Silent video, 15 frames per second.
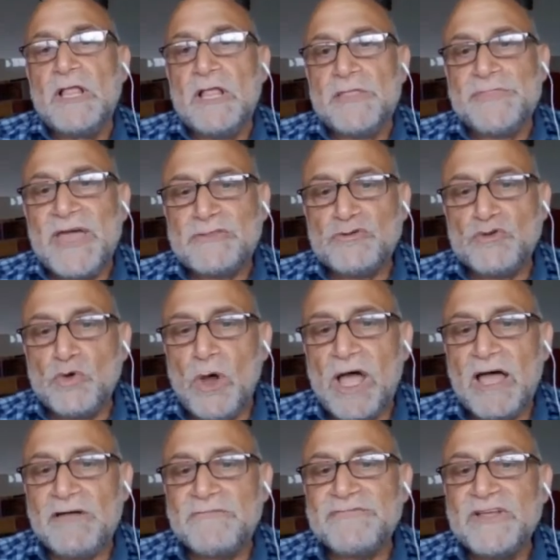that you
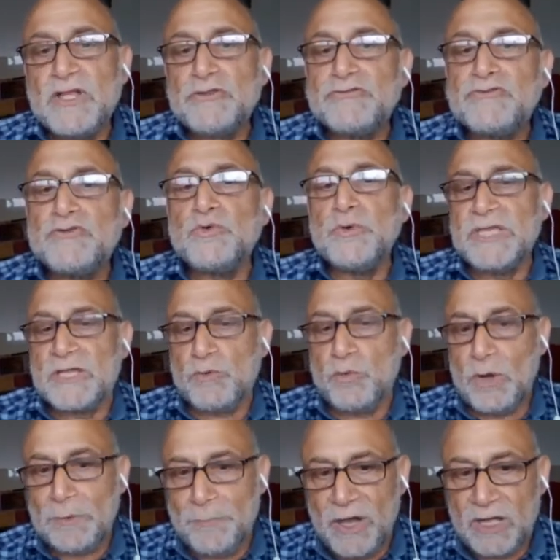have two
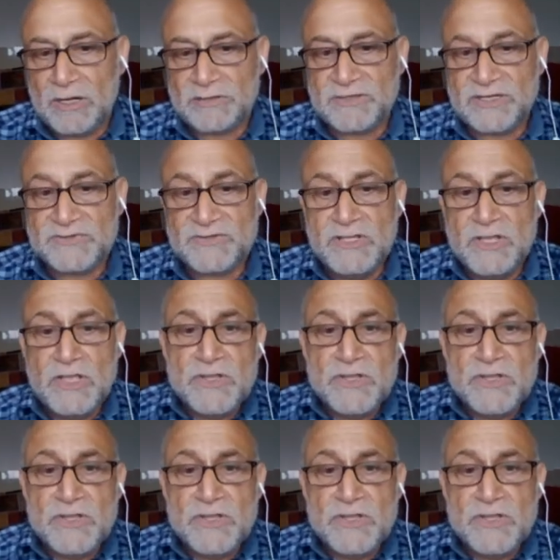equal parties.